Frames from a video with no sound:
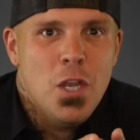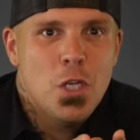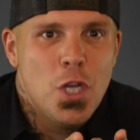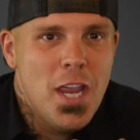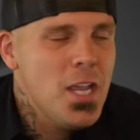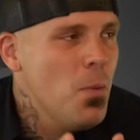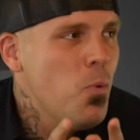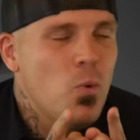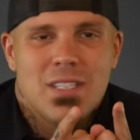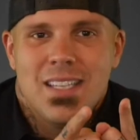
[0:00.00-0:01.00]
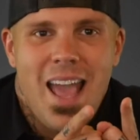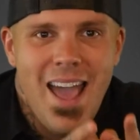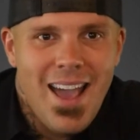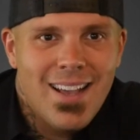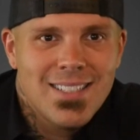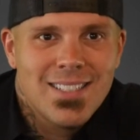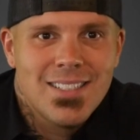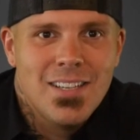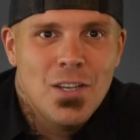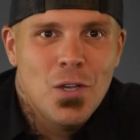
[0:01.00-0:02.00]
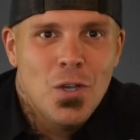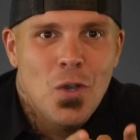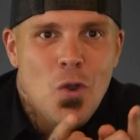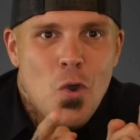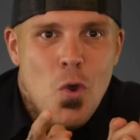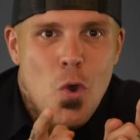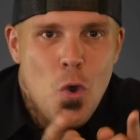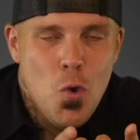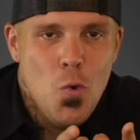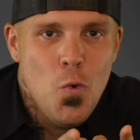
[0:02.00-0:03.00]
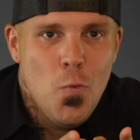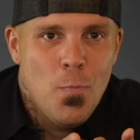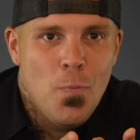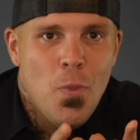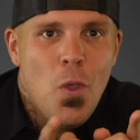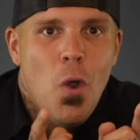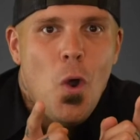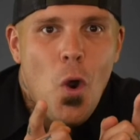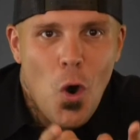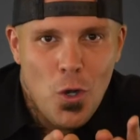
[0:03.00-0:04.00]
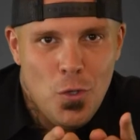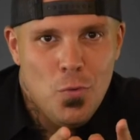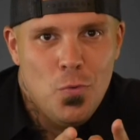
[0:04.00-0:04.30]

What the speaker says: Jacob was asked, "Who are you?"